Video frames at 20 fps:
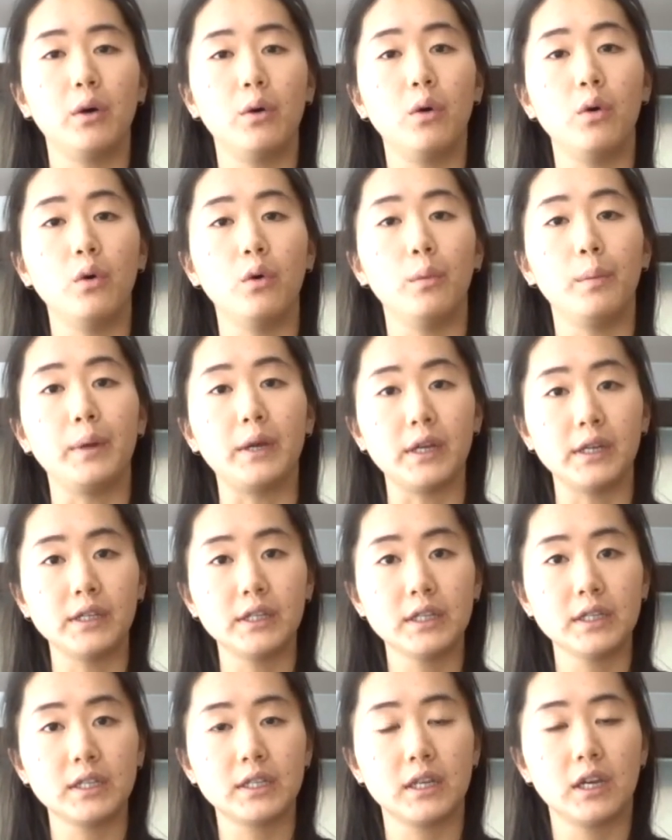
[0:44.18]
whole
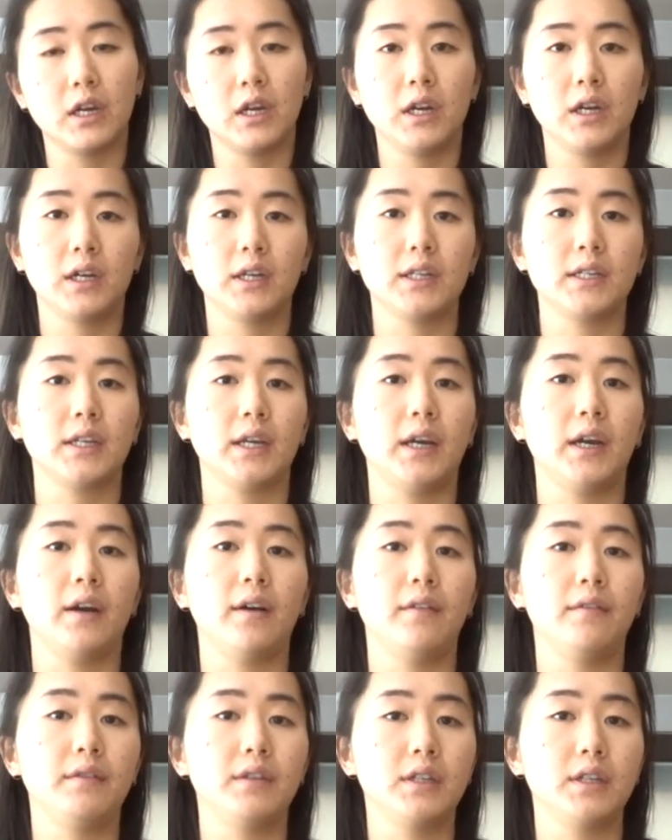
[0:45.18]
beans because I
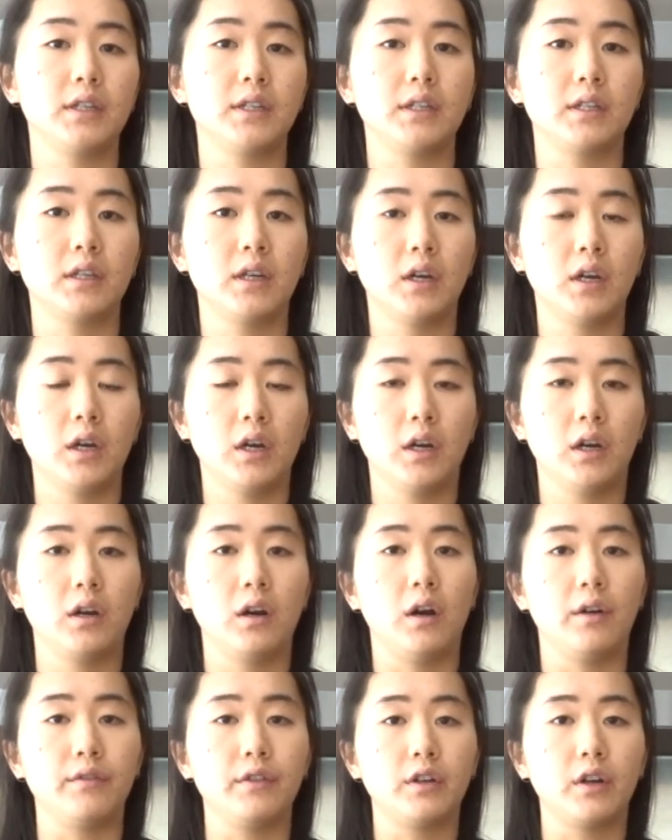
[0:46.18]
have this
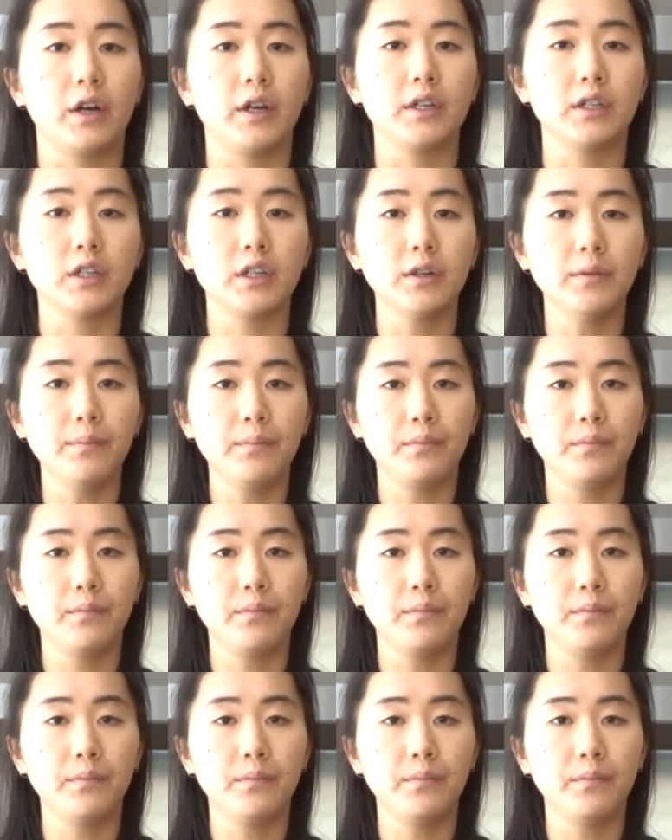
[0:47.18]
coffee grinder.